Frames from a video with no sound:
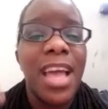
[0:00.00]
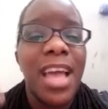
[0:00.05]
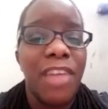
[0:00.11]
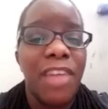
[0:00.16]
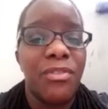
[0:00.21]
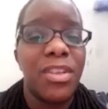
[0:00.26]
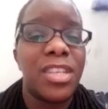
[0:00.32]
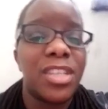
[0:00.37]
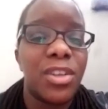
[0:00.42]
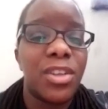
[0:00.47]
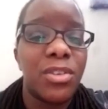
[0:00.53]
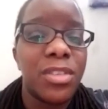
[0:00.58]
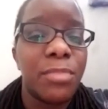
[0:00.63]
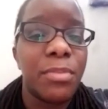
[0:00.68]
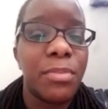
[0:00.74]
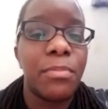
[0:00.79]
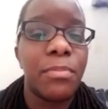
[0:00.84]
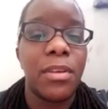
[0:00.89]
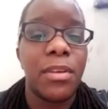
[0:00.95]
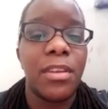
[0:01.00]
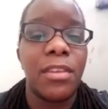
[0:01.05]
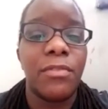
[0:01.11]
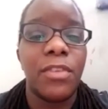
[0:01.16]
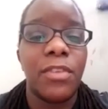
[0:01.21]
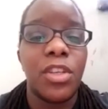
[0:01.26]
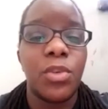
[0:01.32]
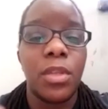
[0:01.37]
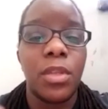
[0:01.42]
and reaching out to people
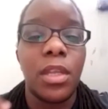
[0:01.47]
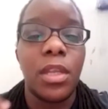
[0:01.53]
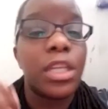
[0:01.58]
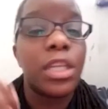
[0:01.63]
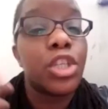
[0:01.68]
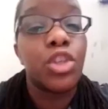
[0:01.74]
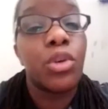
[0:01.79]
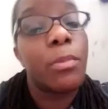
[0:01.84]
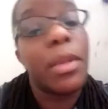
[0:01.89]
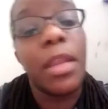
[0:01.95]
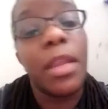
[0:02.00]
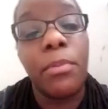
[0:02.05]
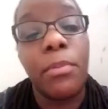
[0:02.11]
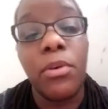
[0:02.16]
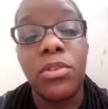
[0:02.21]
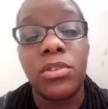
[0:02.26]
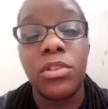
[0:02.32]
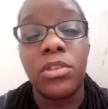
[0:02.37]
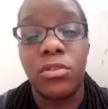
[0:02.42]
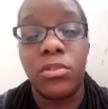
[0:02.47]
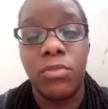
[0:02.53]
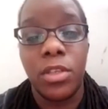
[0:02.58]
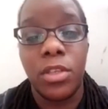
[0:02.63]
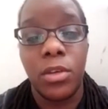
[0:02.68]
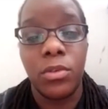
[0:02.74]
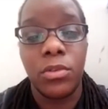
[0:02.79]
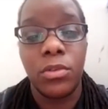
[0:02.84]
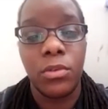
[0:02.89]
individually. It's too many persons to
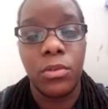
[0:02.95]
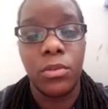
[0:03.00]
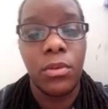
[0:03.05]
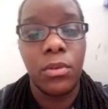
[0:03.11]
reach out to.